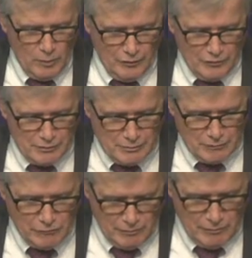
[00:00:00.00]
ones that
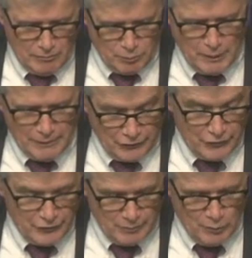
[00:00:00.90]

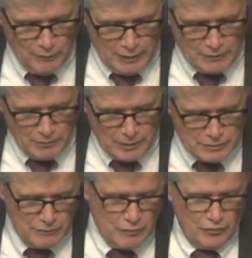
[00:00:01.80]
policies that move in that
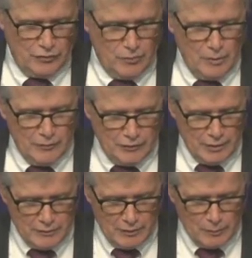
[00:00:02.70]
direction versus ones that
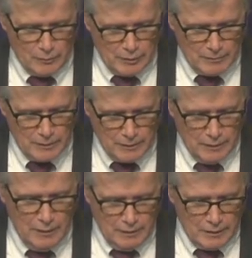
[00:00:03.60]
I think are probably
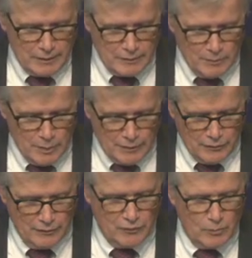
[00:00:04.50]
likely to make
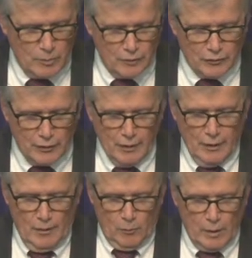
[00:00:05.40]
things worse.
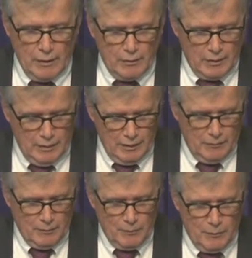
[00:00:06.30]

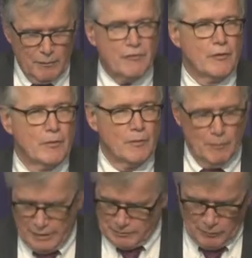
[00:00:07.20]
Well, for
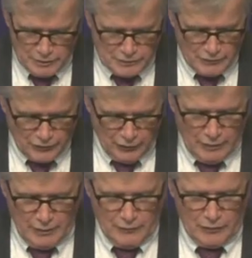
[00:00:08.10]
much of this
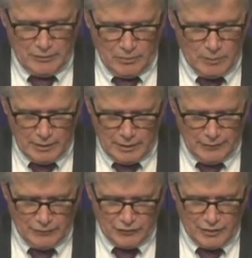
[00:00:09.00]
audience, I know what I
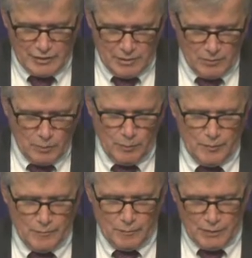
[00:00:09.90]
have to say here will
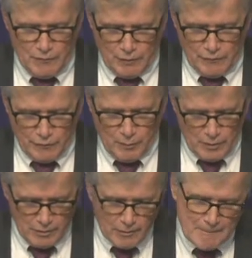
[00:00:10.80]
be very
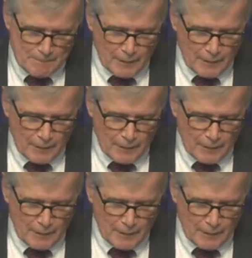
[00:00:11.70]
familiar,